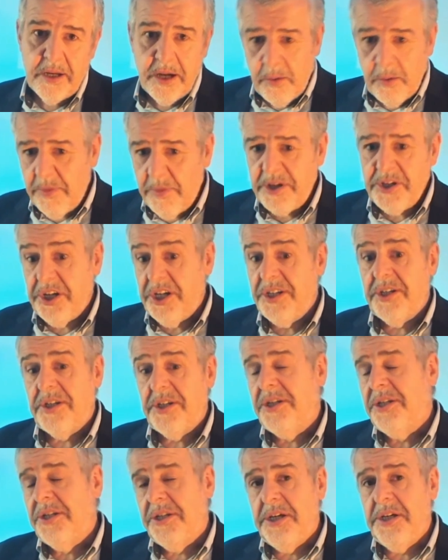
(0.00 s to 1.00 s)
And when
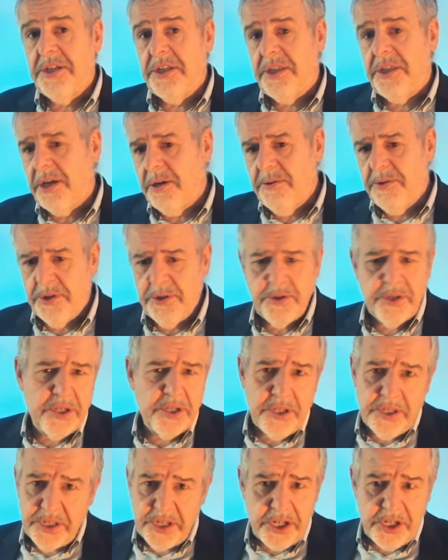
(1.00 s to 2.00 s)
Jesus sees those whose
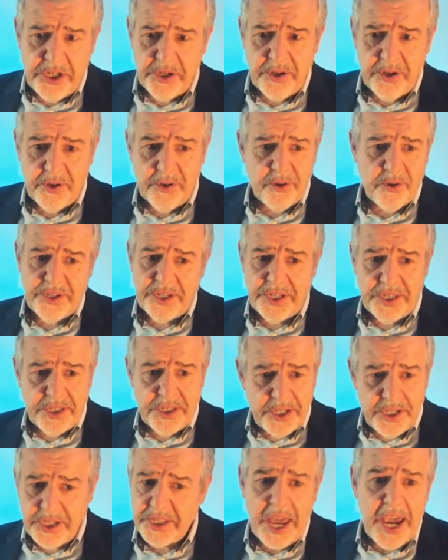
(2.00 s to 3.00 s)
condition causes
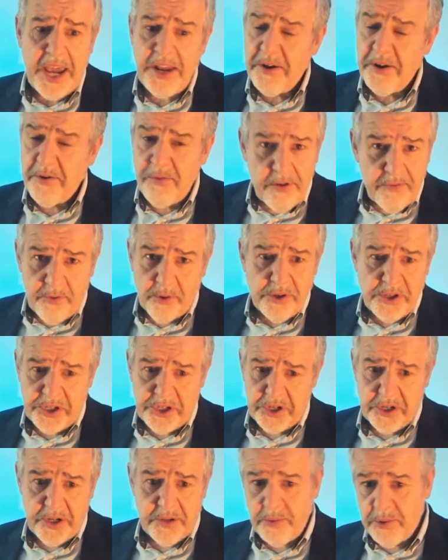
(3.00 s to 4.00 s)
disdain and
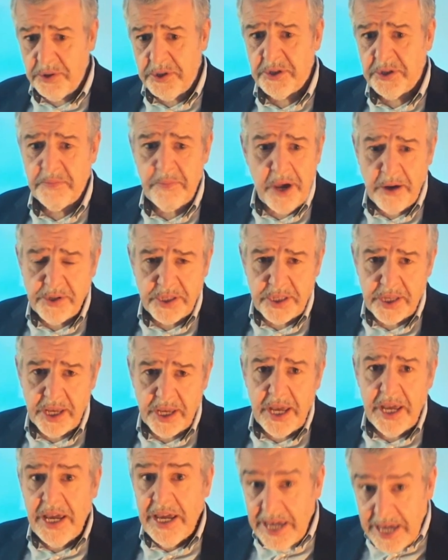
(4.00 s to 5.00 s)
revulsion amongst most,
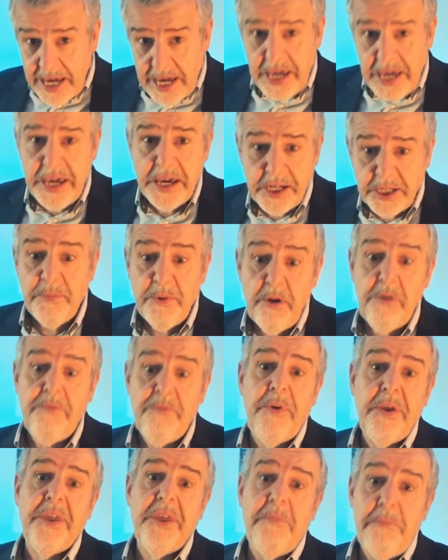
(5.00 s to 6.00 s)
he is
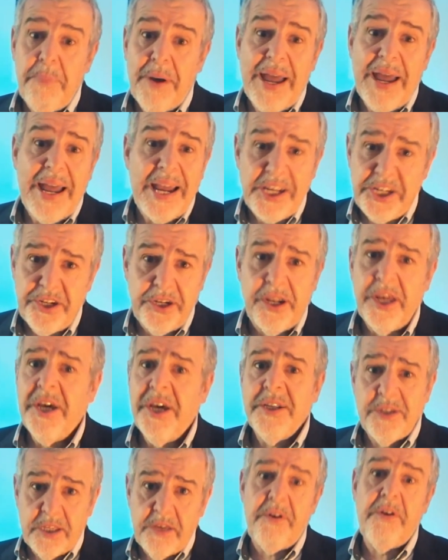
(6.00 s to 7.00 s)
moved with compassion
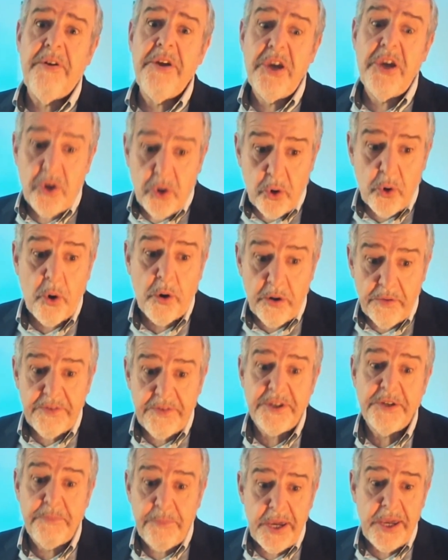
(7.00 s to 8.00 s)
to the very core of
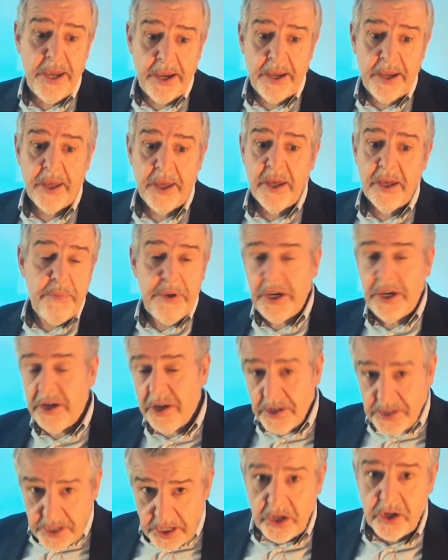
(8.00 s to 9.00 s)
his being,
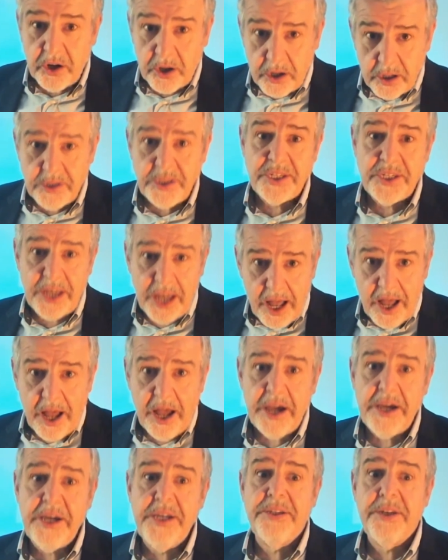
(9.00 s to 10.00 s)
because in God's
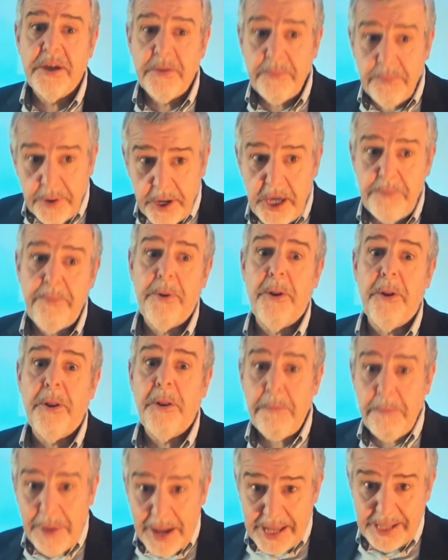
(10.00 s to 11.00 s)
eyes,
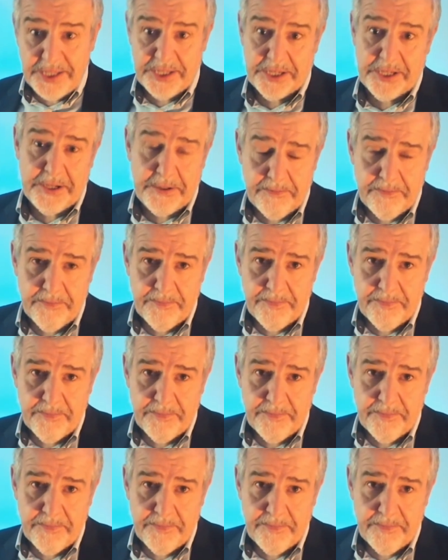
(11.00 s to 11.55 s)
people matter.